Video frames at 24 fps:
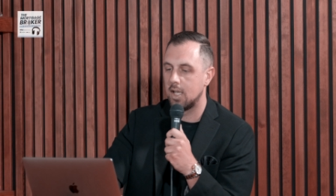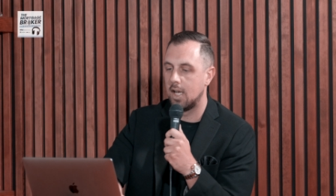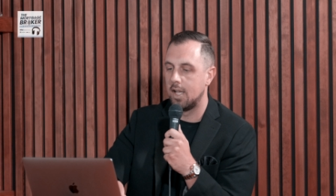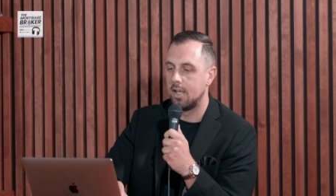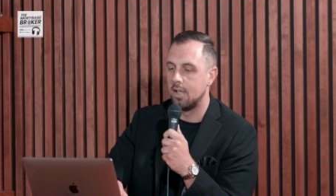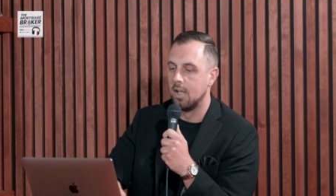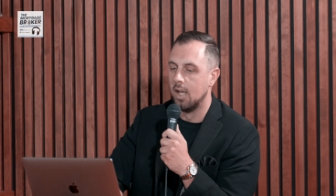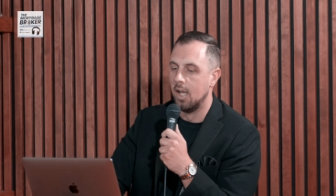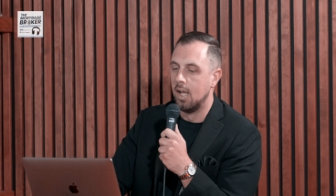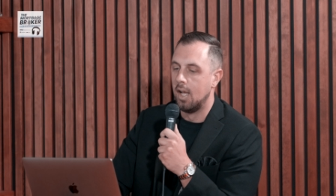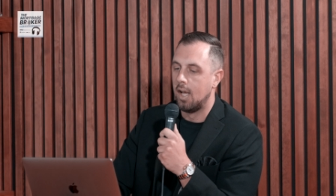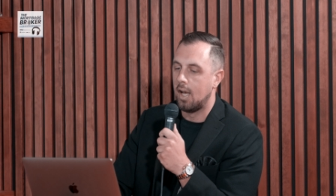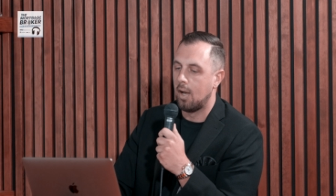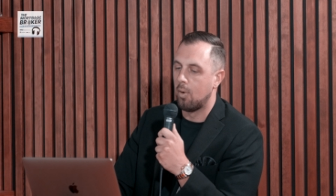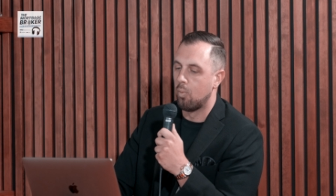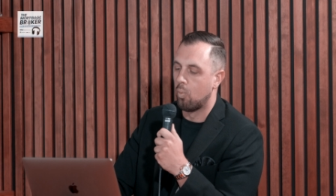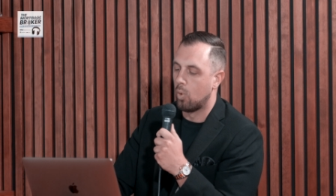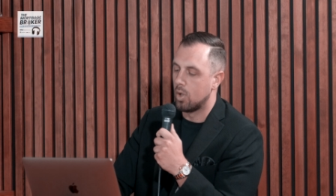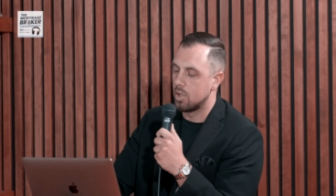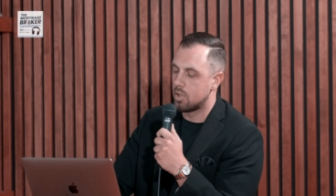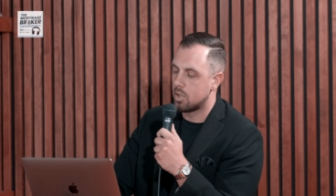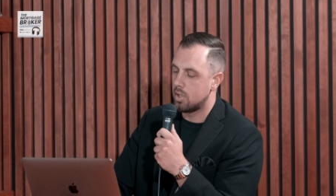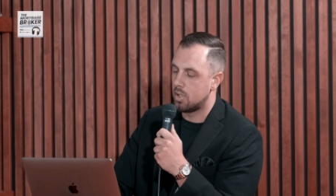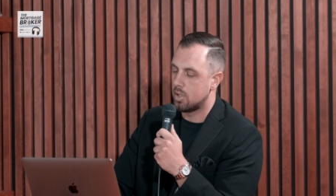And
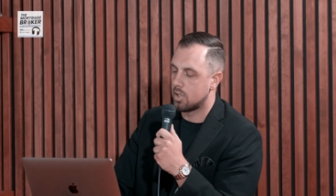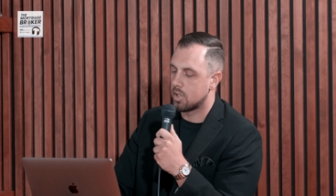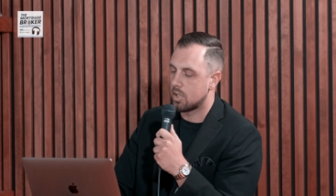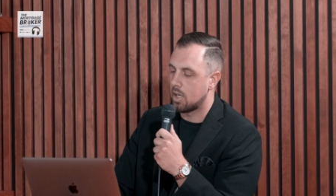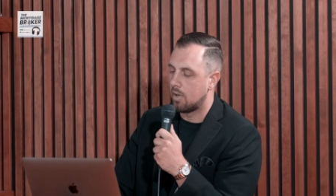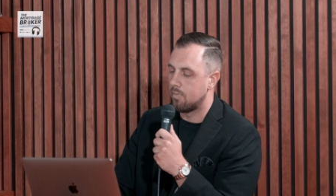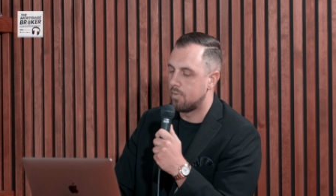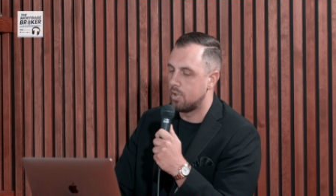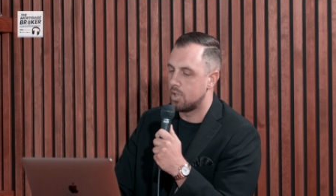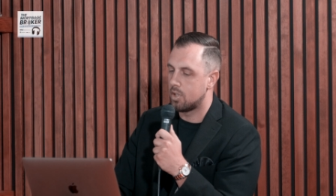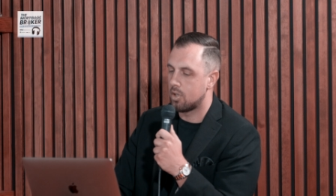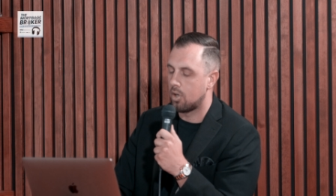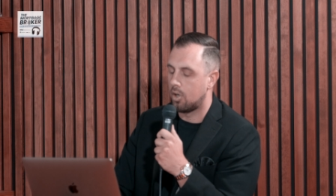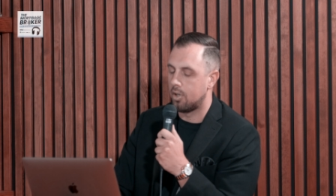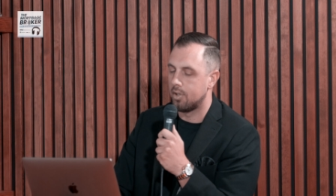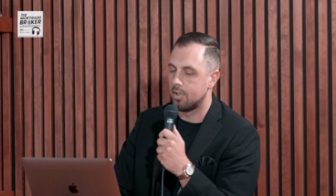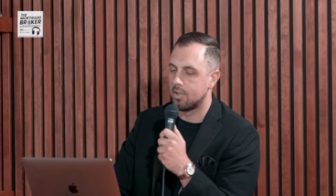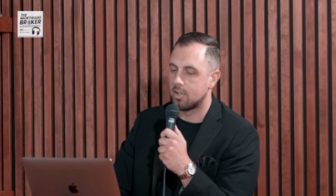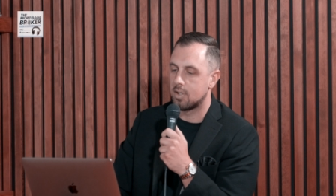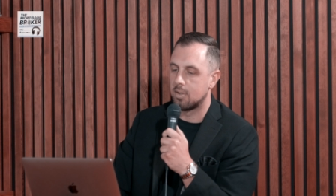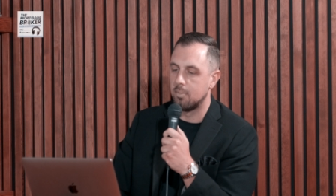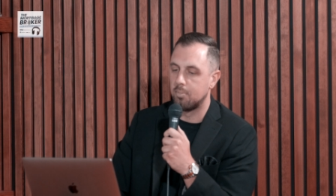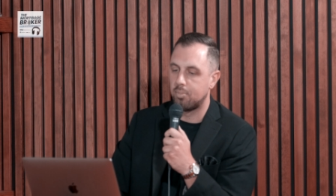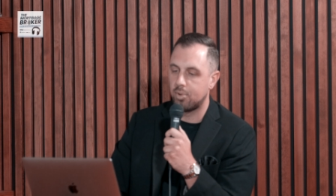once the discovery call
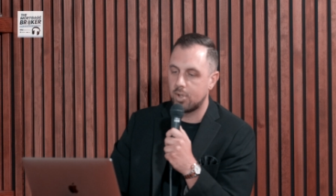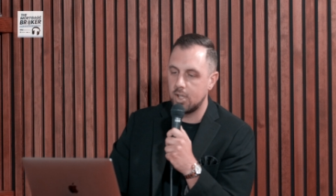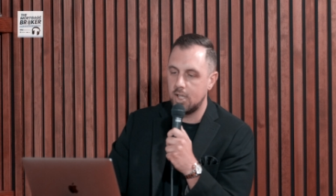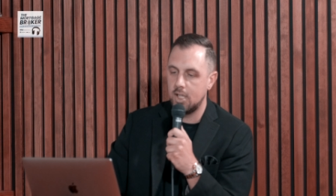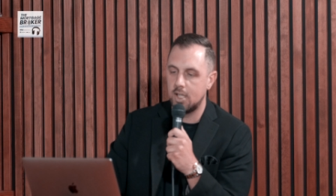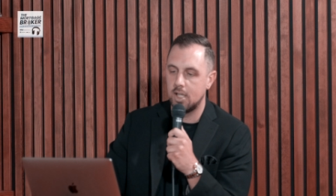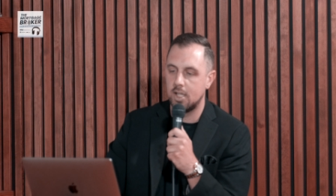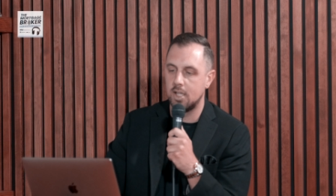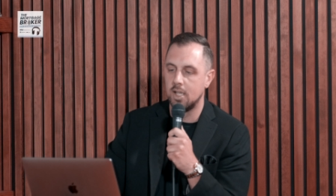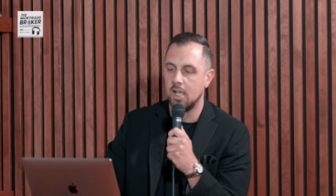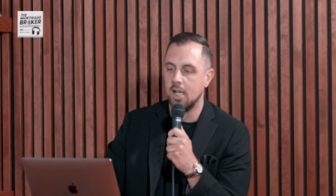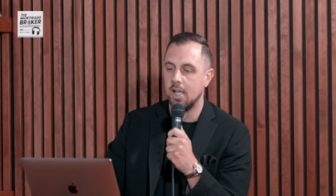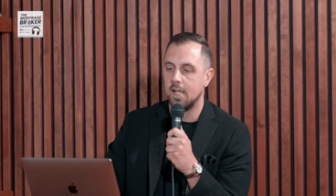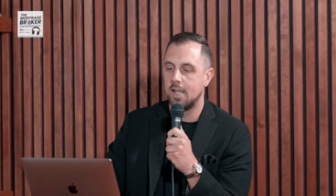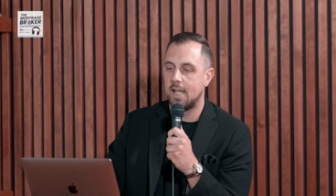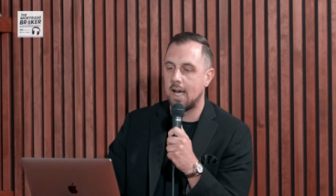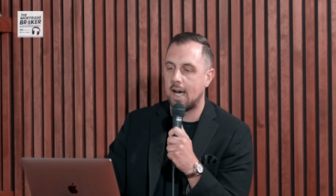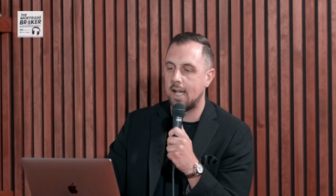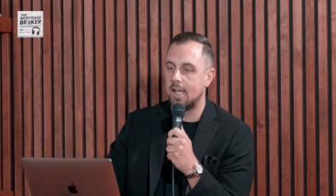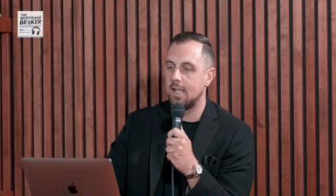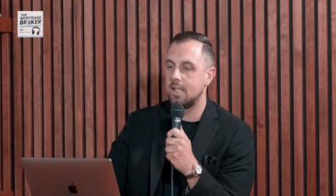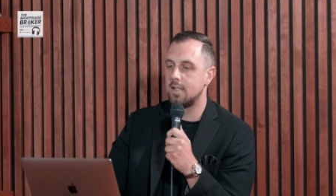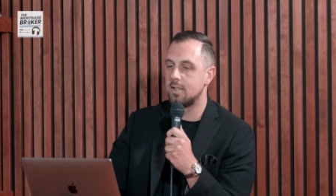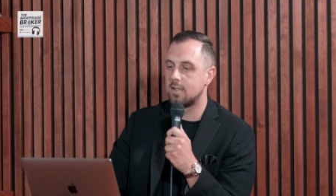is completed,
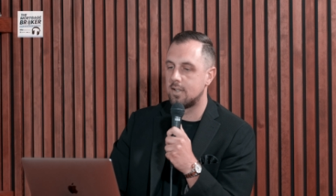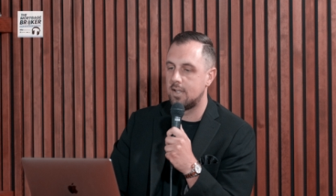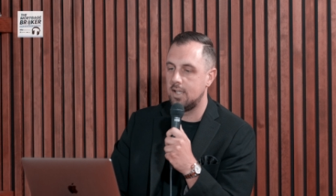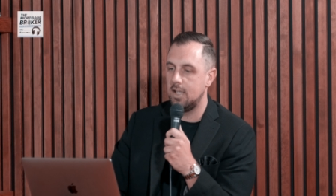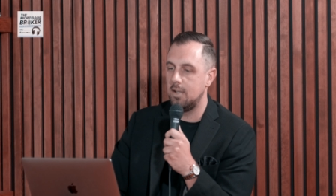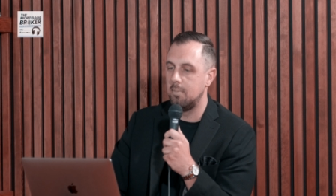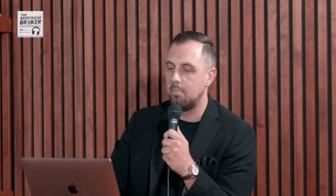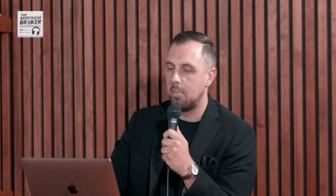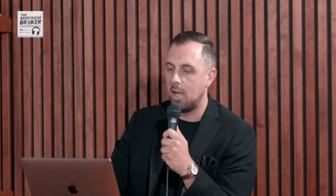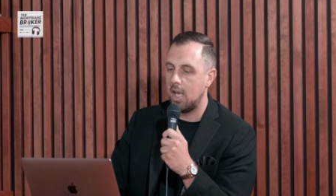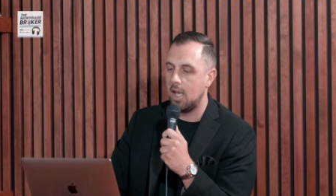that is the